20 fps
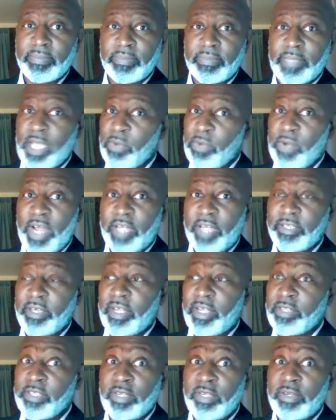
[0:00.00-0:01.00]
That's what I told
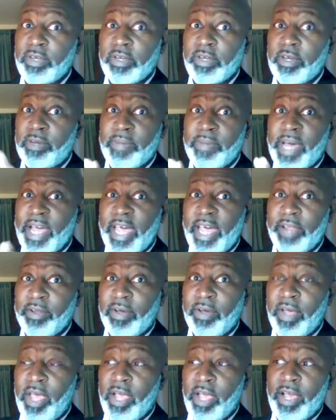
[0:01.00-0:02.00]
her. I said, you look good, but I got to
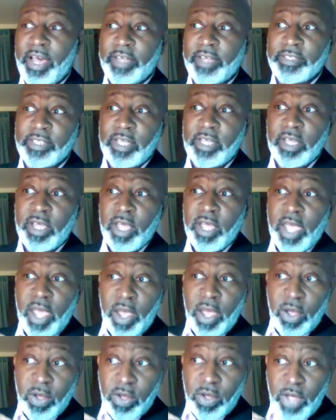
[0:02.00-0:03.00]
know. Cause I said,
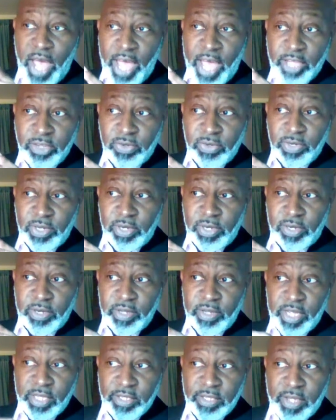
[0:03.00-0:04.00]
how you look
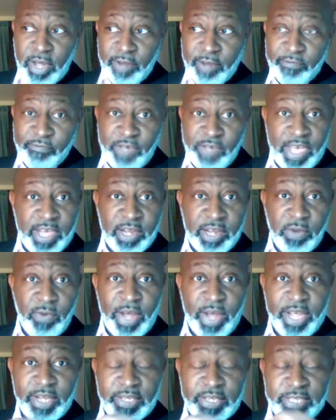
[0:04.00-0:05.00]
is going to fade
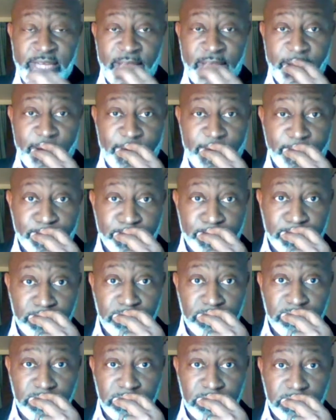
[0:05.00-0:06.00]
away in time.
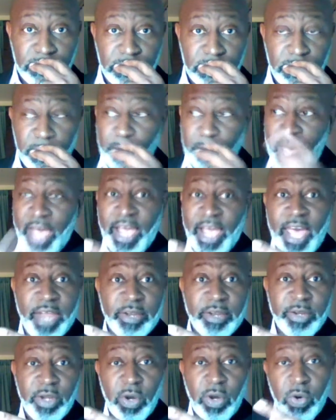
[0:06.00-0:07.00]
I got
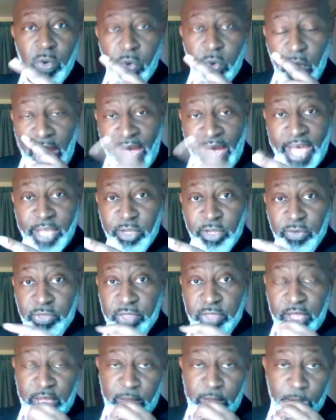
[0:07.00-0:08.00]
to know how you
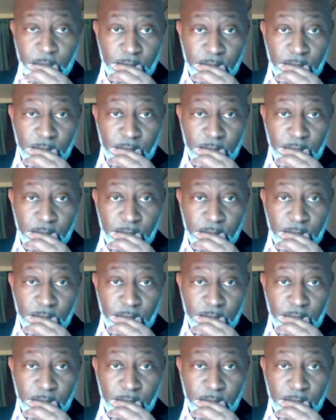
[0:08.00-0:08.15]
think.